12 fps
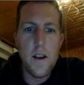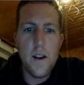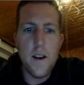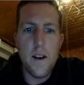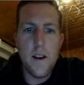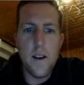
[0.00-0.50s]

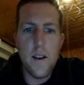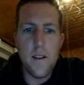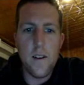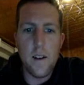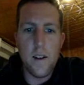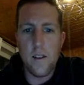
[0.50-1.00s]

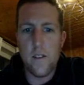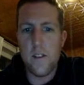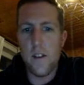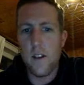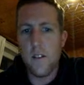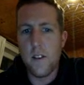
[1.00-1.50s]
I guess
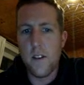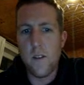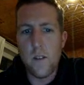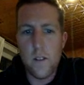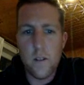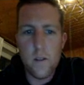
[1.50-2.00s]
the idea
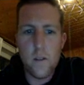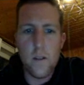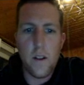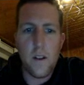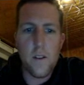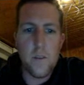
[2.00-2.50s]
was it was
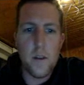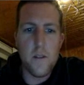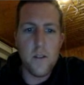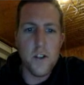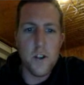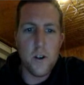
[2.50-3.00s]
like a bit of
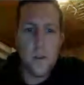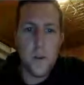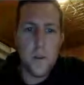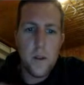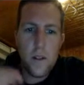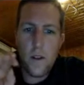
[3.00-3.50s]
a joke,
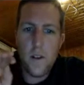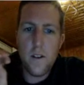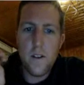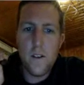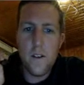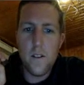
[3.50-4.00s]
maybe that
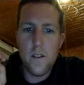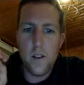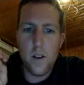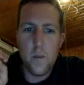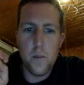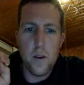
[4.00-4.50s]
the
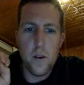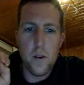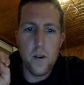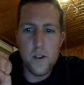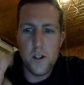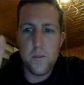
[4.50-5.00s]
computer
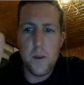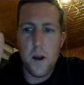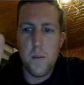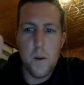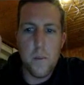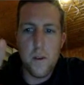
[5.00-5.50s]
would just
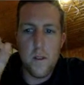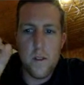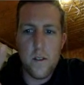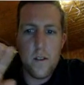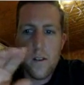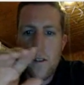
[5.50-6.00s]
pop up and
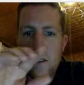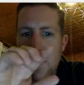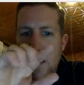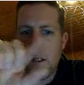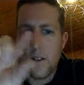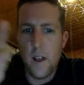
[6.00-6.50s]

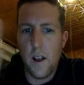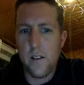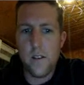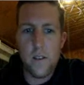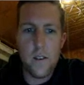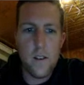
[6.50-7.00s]
say
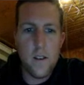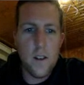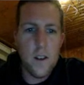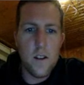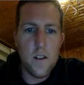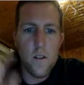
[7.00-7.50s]
text,
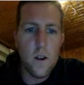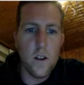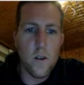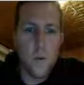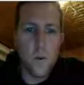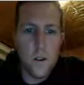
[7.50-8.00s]

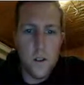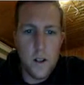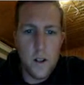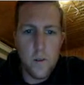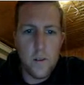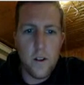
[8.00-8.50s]
hello world, like
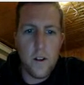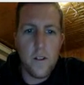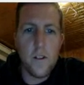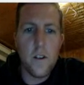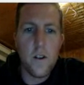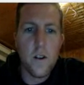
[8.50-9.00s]
it was talking
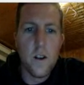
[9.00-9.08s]
to you.